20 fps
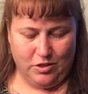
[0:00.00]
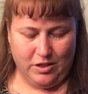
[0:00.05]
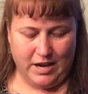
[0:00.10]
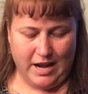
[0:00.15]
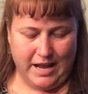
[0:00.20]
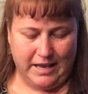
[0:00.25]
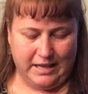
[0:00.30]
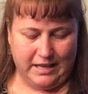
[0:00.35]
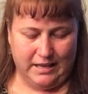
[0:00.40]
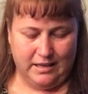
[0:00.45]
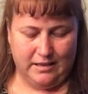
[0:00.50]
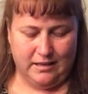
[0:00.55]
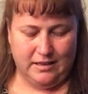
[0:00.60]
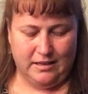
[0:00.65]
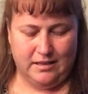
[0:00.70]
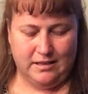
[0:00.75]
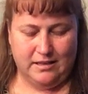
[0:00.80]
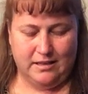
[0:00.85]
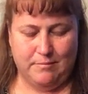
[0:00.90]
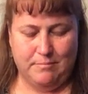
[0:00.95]
that I can,
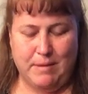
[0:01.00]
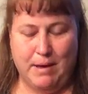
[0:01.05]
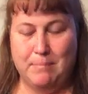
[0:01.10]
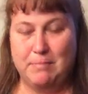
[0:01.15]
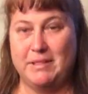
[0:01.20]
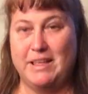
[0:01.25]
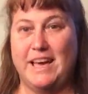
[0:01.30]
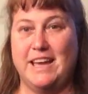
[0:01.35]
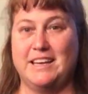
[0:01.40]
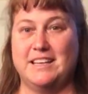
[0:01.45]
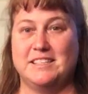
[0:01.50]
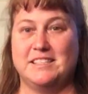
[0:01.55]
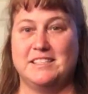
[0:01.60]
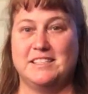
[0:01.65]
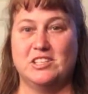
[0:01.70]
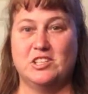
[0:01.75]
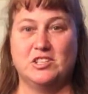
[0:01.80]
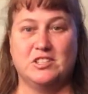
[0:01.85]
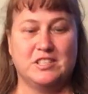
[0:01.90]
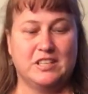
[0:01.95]
my plan is
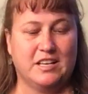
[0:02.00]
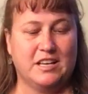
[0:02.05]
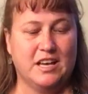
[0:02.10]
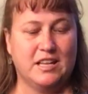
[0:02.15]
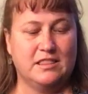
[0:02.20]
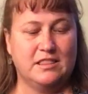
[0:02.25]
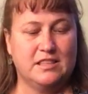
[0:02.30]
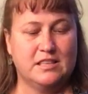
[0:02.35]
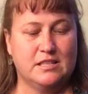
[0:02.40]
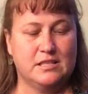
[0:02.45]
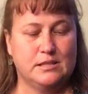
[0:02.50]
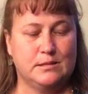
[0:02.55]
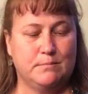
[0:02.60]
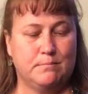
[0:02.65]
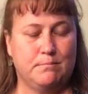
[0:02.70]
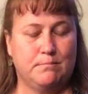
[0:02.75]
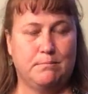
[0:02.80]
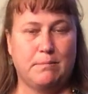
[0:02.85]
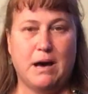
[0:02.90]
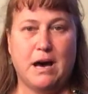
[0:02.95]
still to cut this
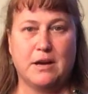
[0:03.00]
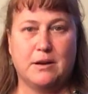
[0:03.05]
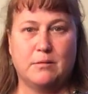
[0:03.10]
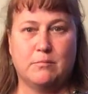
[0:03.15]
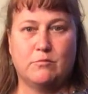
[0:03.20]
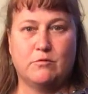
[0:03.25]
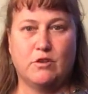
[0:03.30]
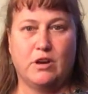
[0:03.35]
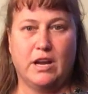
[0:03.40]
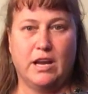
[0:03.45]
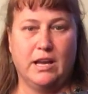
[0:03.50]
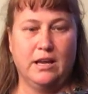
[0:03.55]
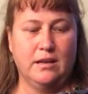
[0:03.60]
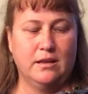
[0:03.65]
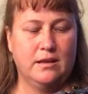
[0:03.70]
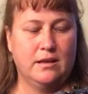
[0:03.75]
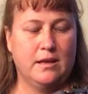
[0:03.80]
bottom ring